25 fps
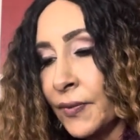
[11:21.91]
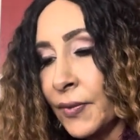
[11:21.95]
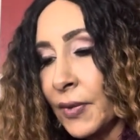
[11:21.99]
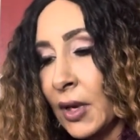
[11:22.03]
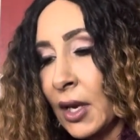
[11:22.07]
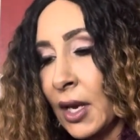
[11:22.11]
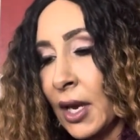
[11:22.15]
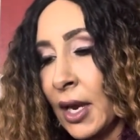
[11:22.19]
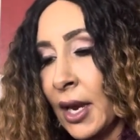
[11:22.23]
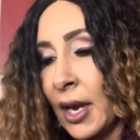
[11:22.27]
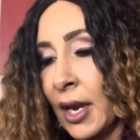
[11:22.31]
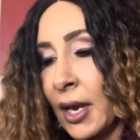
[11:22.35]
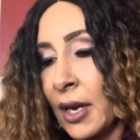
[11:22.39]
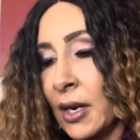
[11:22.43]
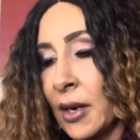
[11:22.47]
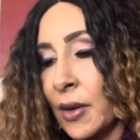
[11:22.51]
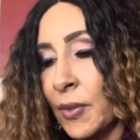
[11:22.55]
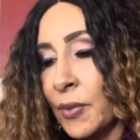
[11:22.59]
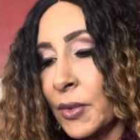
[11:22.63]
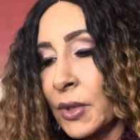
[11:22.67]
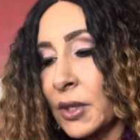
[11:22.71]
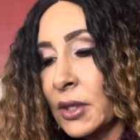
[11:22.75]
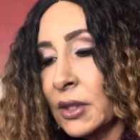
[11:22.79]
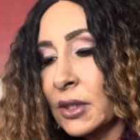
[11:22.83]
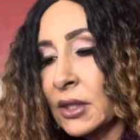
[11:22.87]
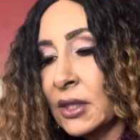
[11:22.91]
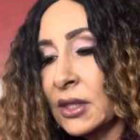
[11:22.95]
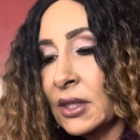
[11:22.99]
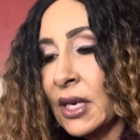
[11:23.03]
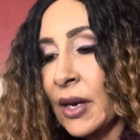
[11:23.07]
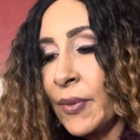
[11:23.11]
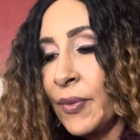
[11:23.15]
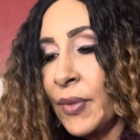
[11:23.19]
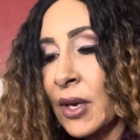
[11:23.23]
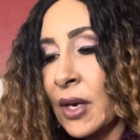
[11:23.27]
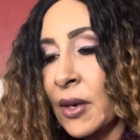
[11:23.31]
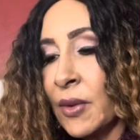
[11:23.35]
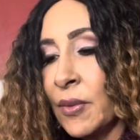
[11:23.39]
Okay, and I'm gonna stick
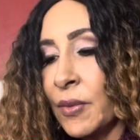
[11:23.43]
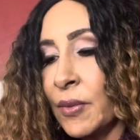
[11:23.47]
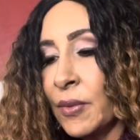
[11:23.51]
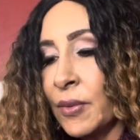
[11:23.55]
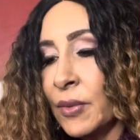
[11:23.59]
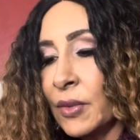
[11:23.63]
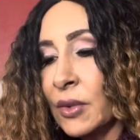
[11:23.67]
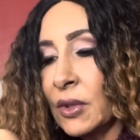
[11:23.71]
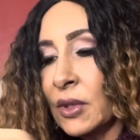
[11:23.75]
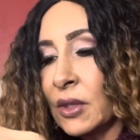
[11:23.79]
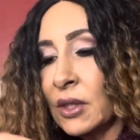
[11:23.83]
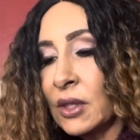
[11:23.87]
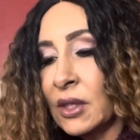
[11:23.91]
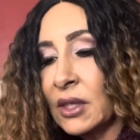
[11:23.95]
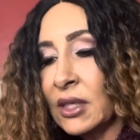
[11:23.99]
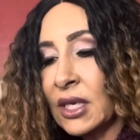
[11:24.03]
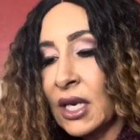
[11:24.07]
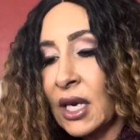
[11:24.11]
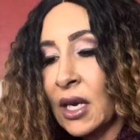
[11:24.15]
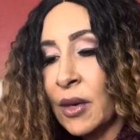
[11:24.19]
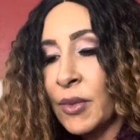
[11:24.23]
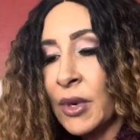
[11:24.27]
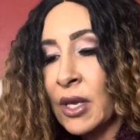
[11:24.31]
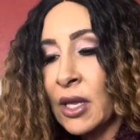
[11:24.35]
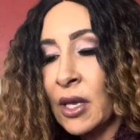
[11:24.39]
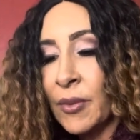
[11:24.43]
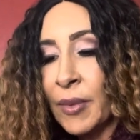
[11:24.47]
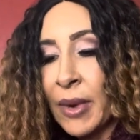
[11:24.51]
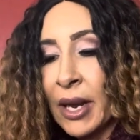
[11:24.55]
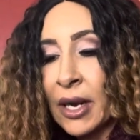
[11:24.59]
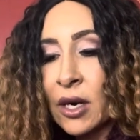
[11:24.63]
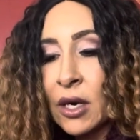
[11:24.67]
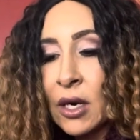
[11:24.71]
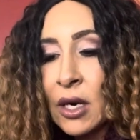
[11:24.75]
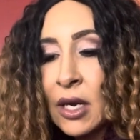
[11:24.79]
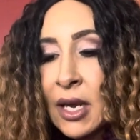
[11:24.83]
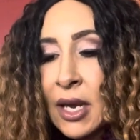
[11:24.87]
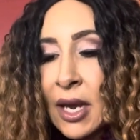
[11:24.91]
him in there better.